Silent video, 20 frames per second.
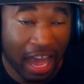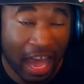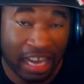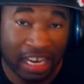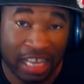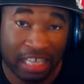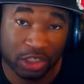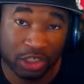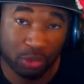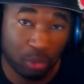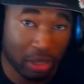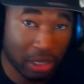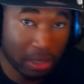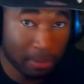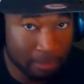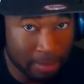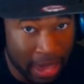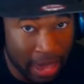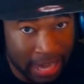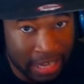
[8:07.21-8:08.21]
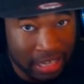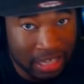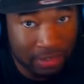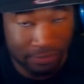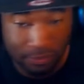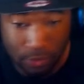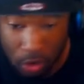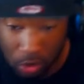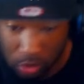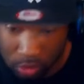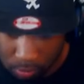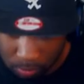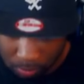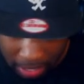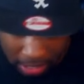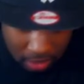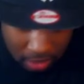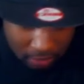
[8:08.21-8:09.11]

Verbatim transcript: i like to swing back and forth back